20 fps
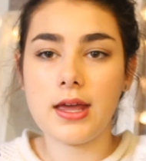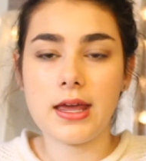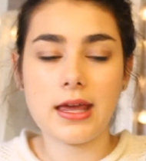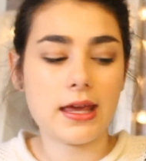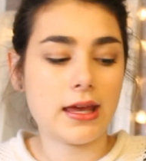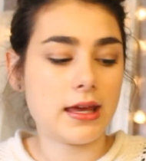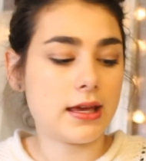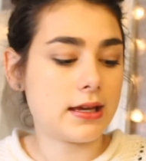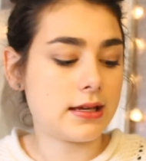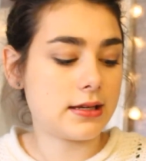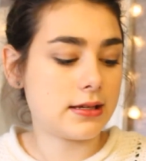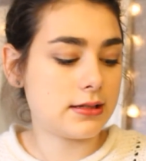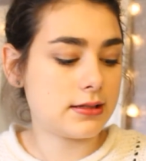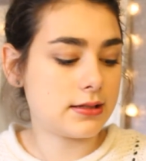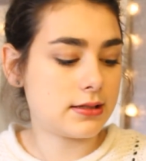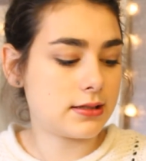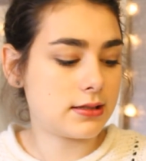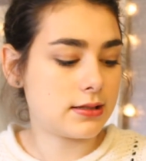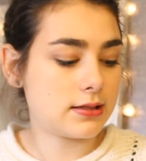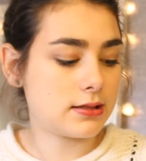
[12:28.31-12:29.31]

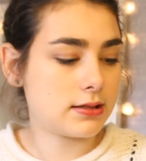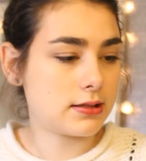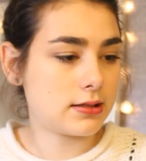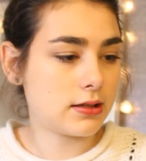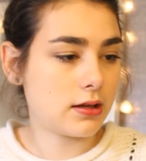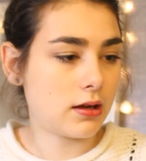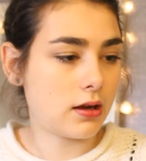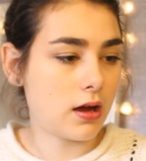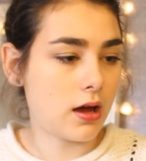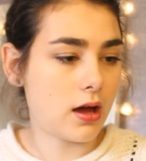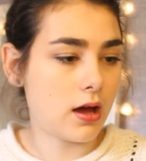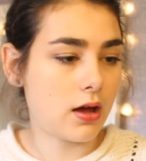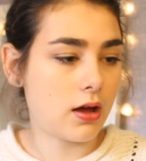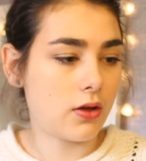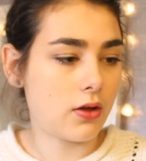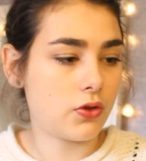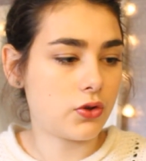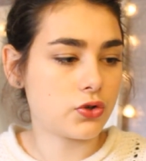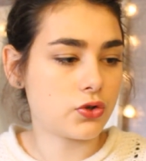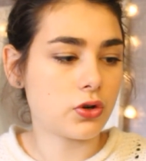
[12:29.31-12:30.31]
is
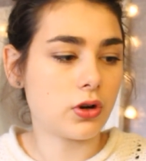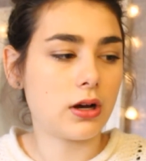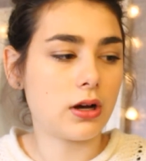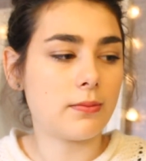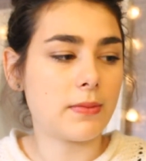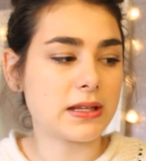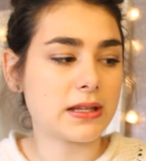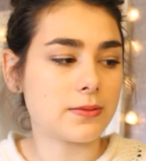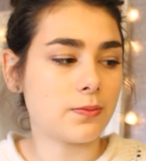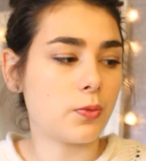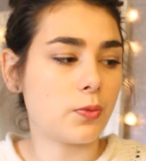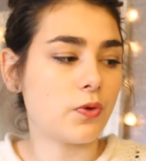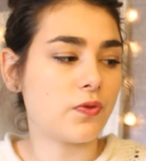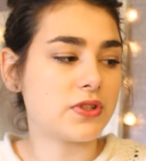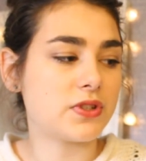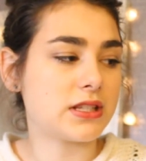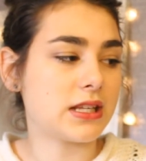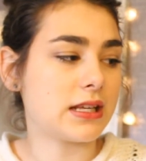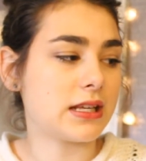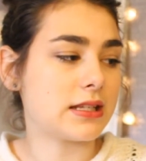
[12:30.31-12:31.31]
the trial
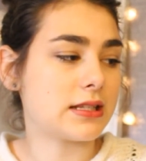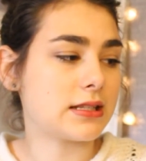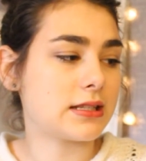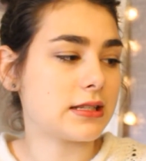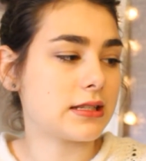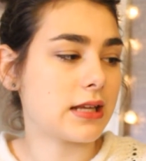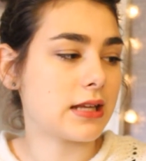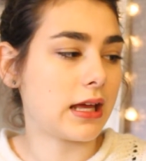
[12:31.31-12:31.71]
metamorphosis